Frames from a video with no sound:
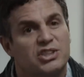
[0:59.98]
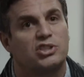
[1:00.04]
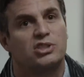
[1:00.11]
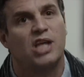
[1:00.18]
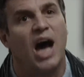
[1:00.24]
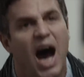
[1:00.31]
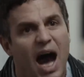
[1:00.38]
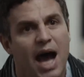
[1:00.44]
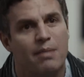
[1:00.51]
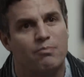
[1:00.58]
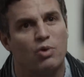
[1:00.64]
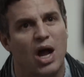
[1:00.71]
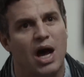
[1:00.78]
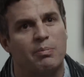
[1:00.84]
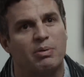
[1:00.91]
It's
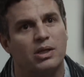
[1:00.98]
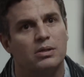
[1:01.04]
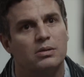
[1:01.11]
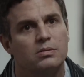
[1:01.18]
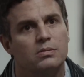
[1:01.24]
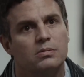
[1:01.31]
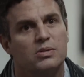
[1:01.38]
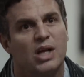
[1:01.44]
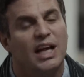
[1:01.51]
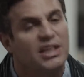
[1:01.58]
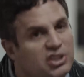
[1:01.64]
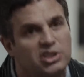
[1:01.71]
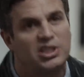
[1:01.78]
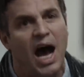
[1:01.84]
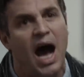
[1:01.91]
time, Robby.
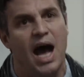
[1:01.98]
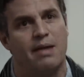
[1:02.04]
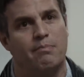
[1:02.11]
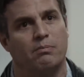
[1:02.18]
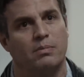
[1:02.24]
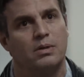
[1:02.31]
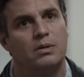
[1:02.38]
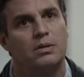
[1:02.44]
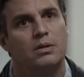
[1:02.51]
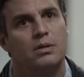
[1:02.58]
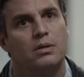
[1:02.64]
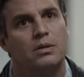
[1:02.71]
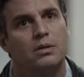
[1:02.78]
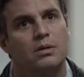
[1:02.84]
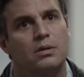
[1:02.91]
It's time. He's got
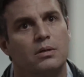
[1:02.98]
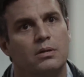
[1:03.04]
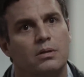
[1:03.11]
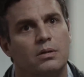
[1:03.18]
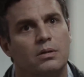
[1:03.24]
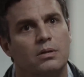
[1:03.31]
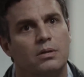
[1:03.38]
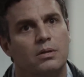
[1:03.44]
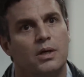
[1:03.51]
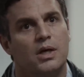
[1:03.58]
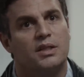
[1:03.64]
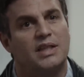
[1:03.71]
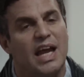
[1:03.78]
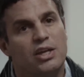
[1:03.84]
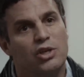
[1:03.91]
a very, very
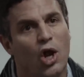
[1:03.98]
sly